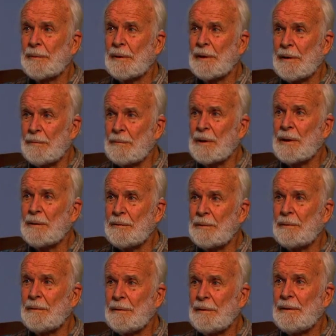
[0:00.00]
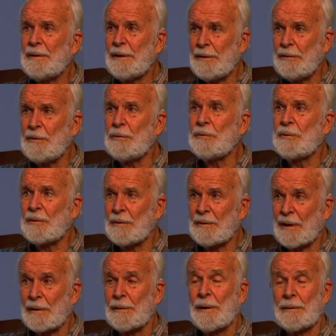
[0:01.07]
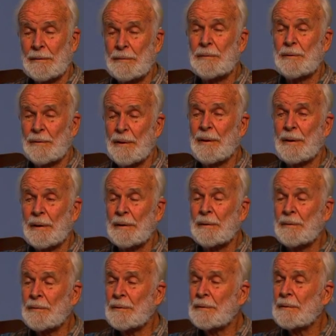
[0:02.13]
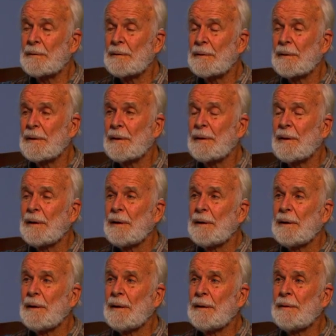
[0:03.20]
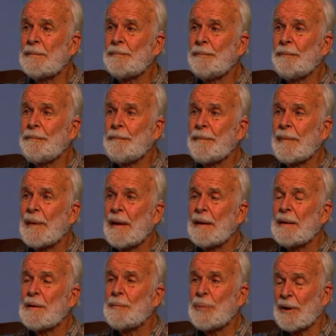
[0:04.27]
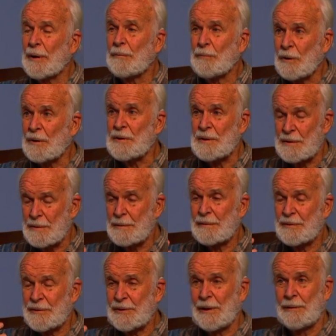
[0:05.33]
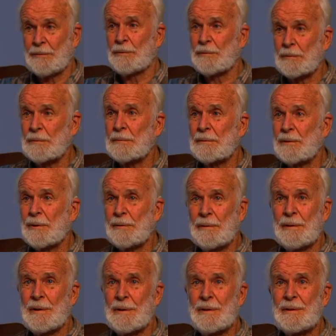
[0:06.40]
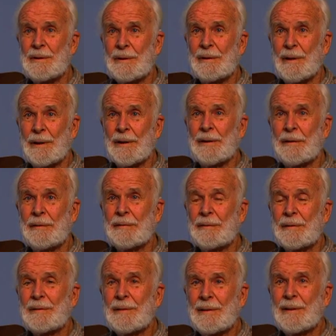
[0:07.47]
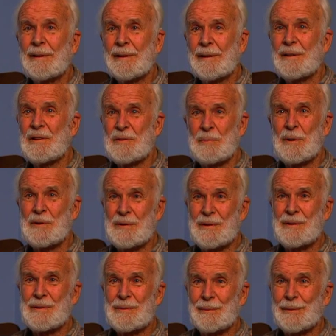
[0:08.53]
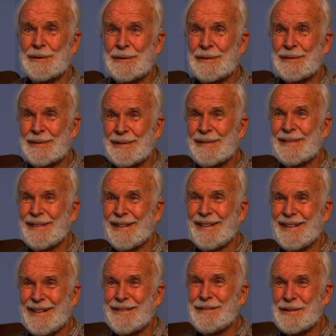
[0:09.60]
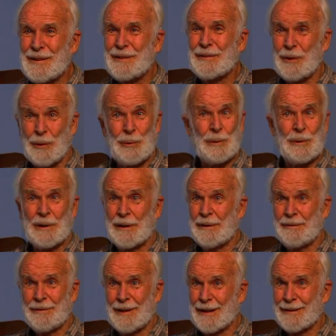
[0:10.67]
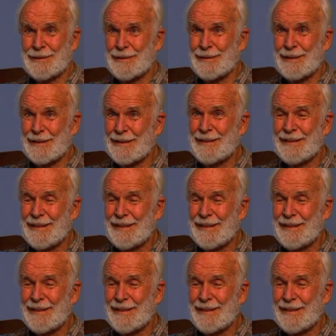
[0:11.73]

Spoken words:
He did do a lot of good things. But it was central to his life. His business was. Yeah. It was his whole life, actually.